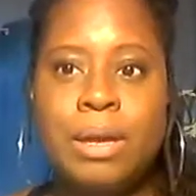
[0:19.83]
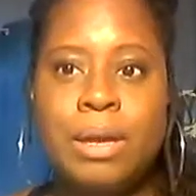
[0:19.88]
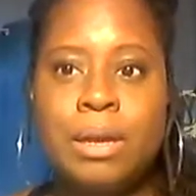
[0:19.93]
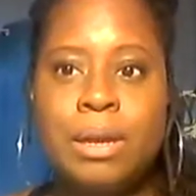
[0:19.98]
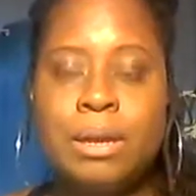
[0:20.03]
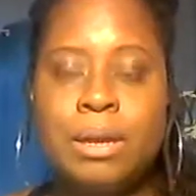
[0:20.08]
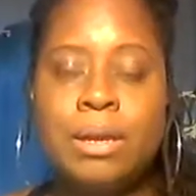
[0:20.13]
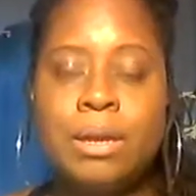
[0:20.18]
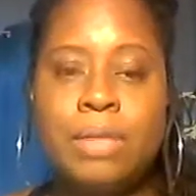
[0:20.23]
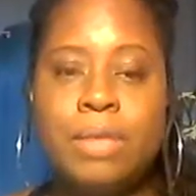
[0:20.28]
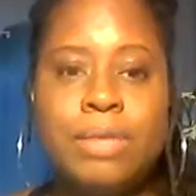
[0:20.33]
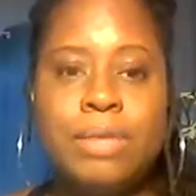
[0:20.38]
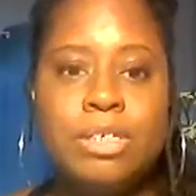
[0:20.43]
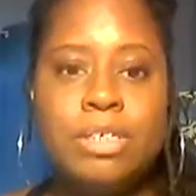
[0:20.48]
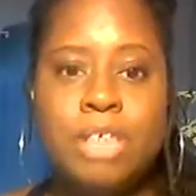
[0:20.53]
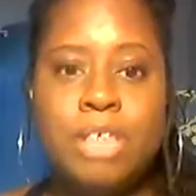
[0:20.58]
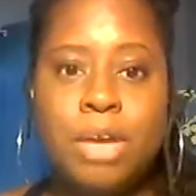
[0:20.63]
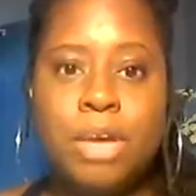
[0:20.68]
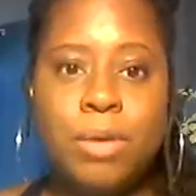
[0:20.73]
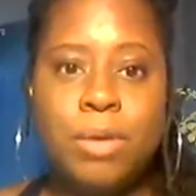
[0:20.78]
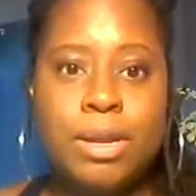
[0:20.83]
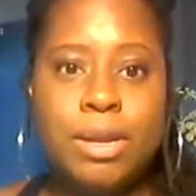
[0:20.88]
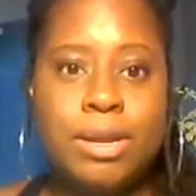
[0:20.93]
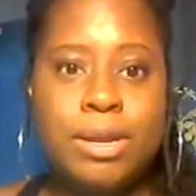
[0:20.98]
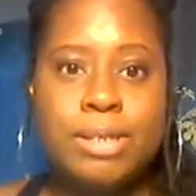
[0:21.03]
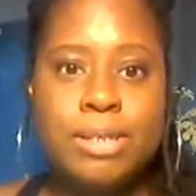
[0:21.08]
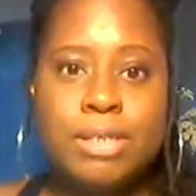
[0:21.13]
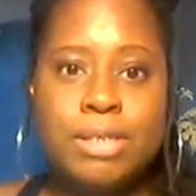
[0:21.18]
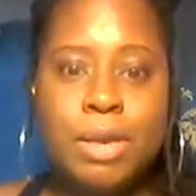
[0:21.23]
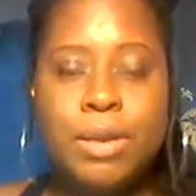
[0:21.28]
living
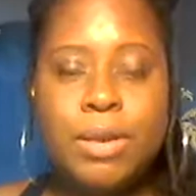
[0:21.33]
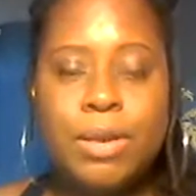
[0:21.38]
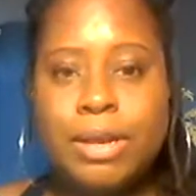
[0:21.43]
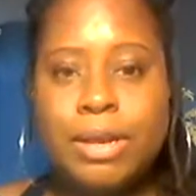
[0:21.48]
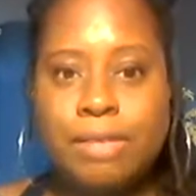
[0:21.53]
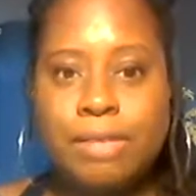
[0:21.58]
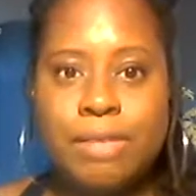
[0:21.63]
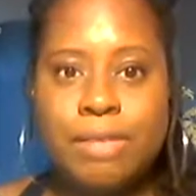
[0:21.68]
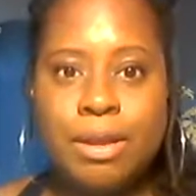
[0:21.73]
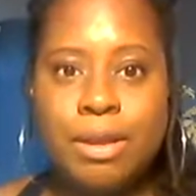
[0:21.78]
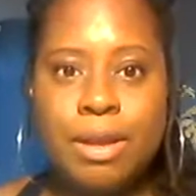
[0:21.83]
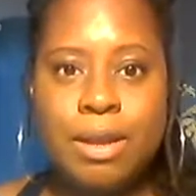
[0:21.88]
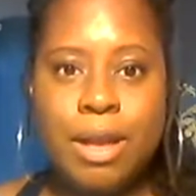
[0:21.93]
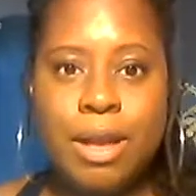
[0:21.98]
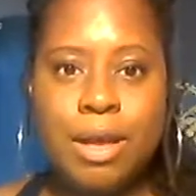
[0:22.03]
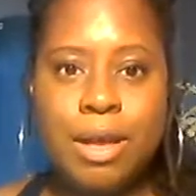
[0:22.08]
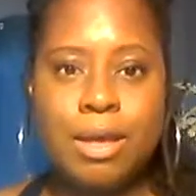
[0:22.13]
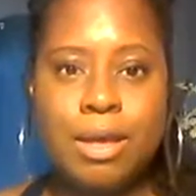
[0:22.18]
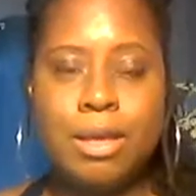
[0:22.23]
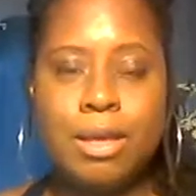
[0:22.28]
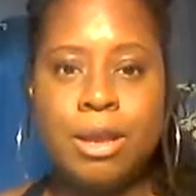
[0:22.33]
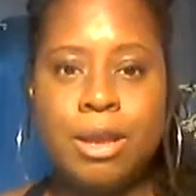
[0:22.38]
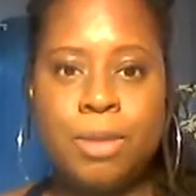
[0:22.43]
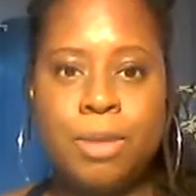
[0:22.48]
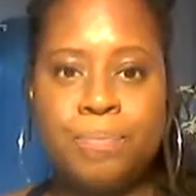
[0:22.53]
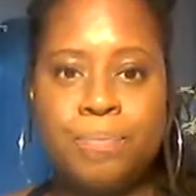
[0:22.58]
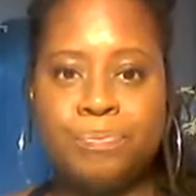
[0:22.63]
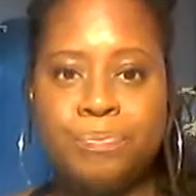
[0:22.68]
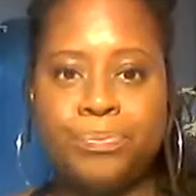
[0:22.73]
sacredly, sacred living, and